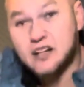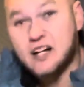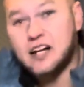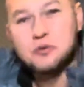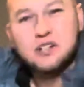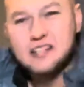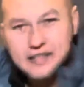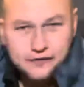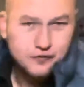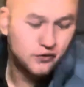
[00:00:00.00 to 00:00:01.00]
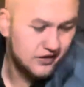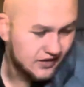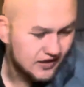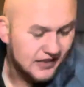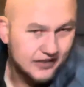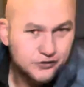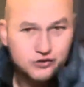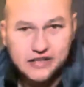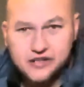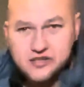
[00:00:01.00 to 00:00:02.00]
I would love for the guys
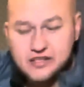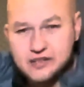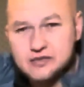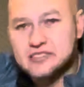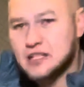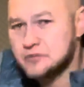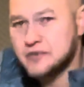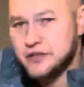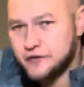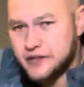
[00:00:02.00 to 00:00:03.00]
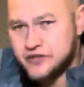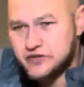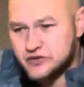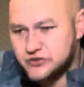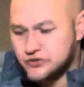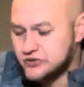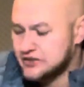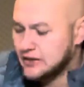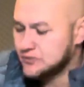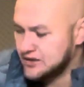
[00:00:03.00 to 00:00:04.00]
to actually, some manufacturers do,
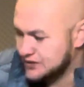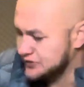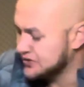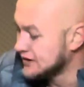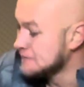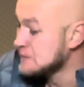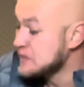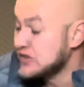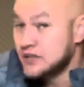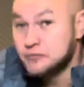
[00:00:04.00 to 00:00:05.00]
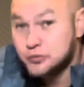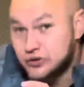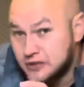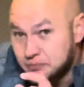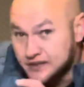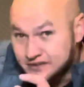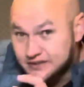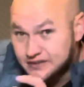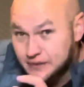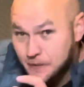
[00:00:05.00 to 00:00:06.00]
some don't, put the bit
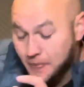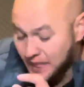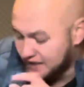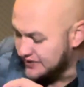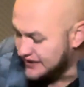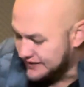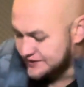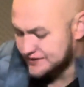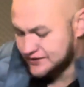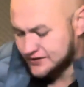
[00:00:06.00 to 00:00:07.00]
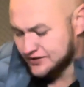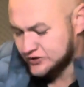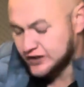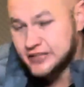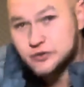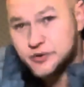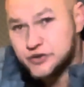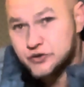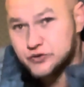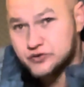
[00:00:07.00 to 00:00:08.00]
that is going to be
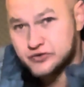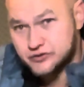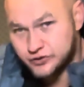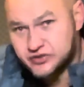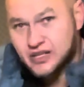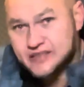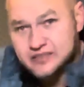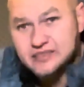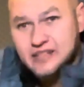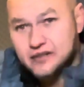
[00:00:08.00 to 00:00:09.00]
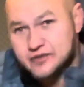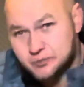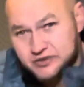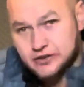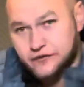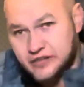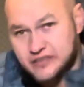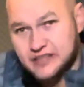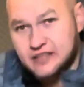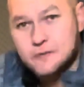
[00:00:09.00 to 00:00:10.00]
used to tighten down a specific
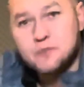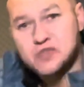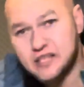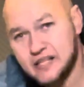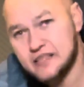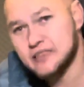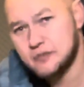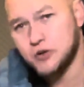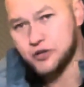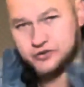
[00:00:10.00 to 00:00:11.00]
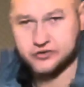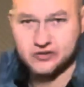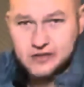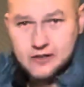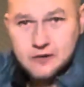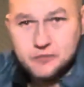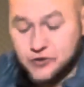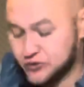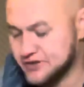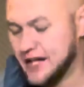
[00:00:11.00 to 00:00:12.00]
thing in the box,
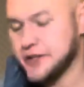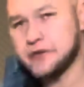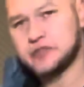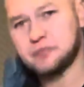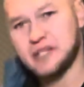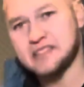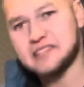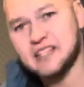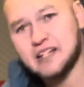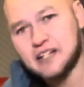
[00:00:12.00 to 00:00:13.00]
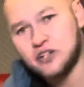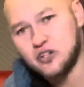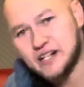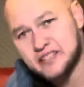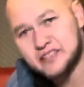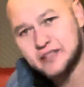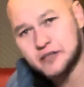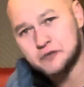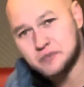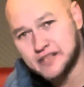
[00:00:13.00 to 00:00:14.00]
because now you've spent a great deal
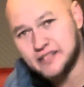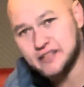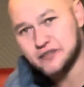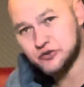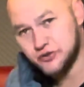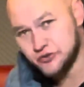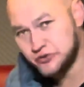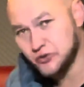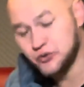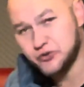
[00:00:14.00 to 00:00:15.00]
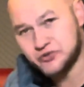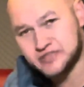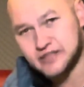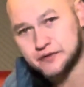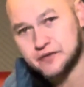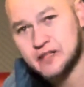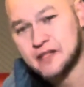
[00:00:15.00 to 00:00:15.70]
of money to install your stuff,